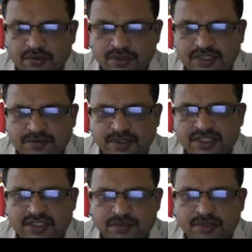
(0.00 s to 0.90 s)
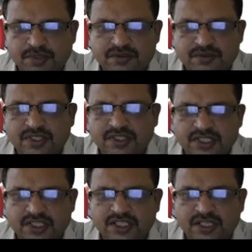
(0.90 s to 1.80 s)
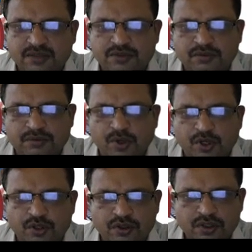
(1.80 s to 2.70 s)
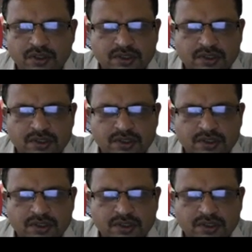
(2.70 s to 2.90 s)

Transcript: to express the face width in terms of the module.